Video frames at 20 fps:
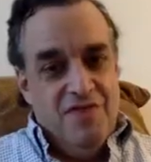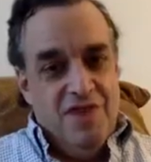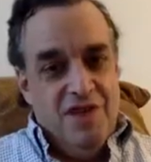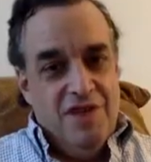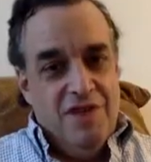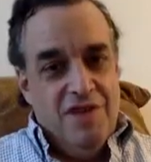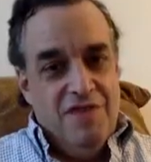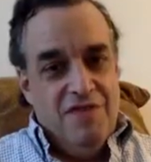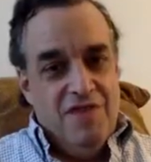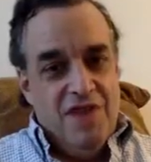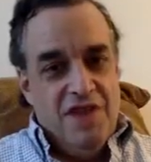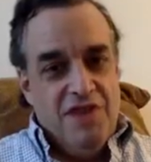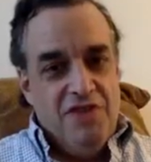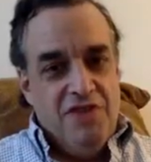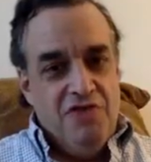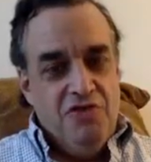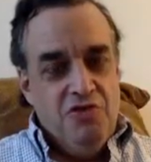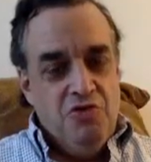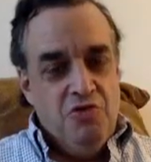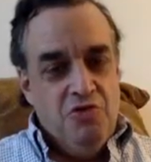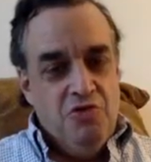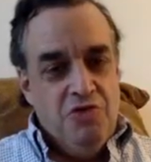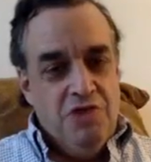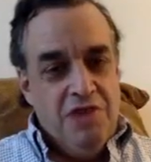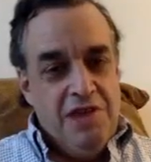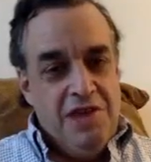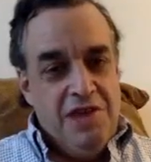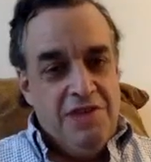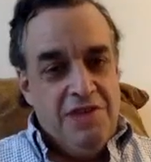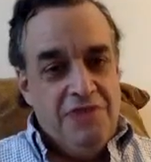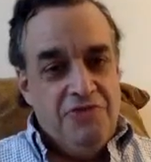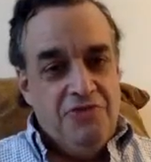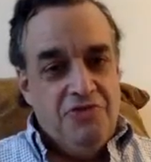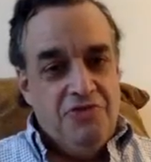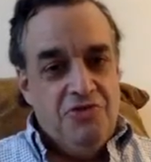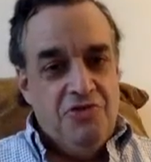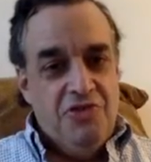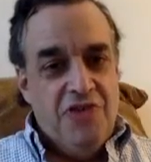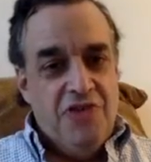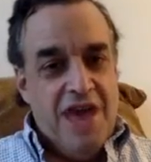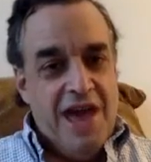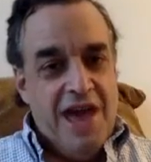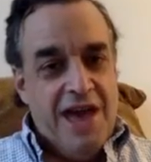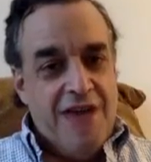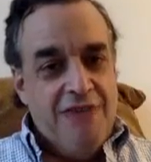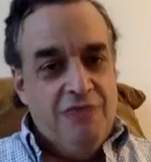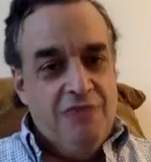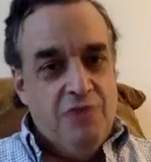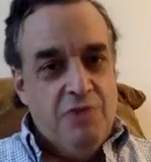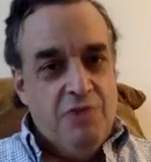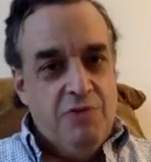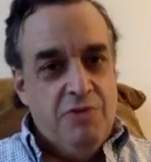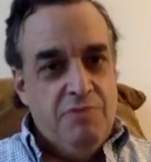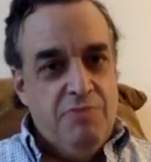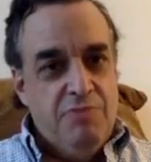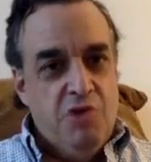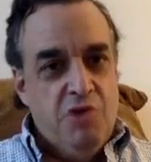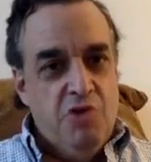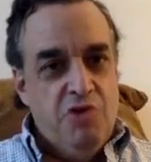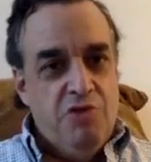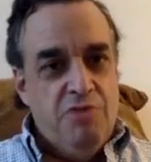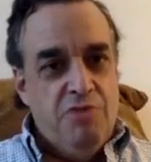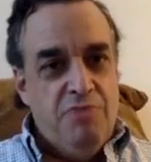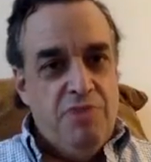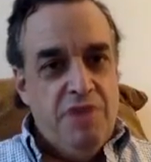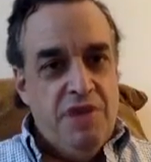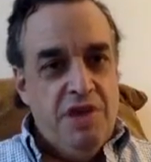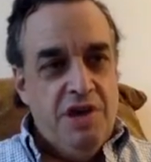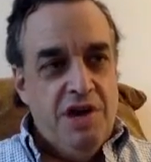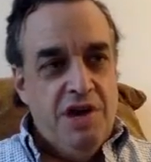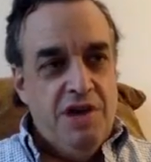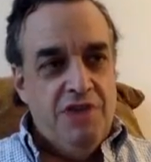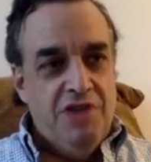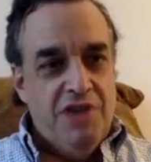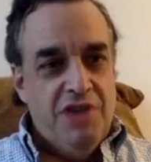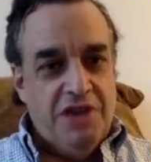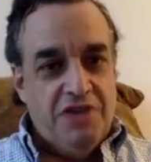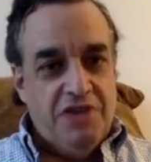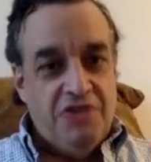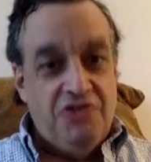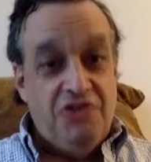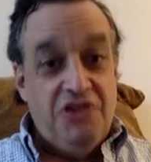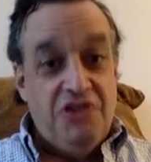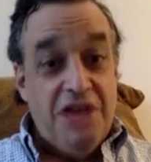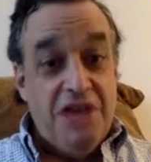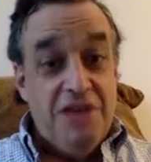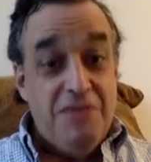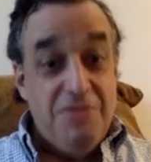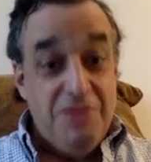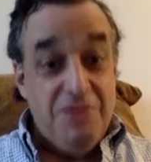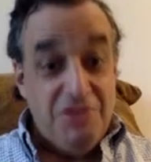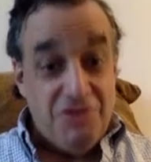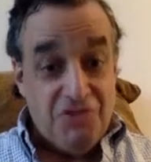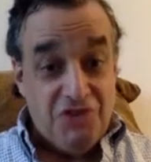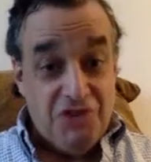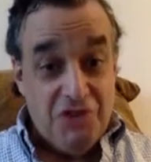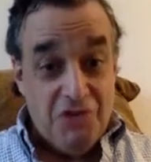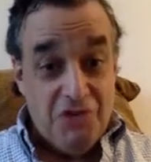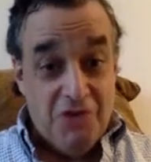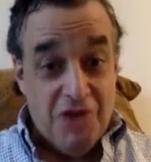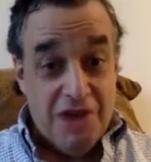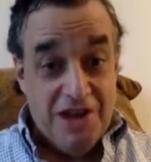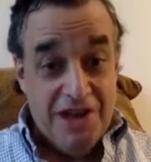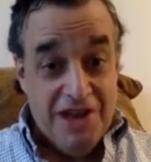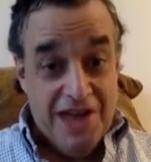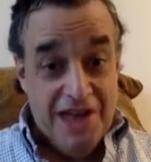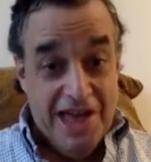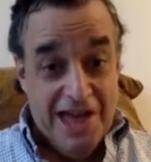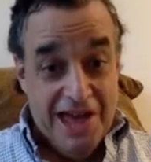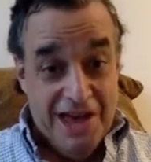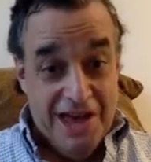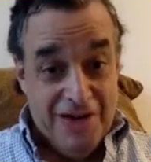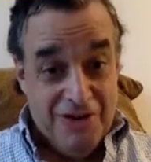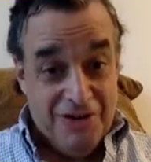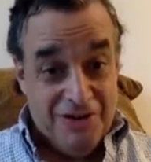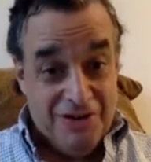if I knew the answer to that, we would both be on like CNBC right now.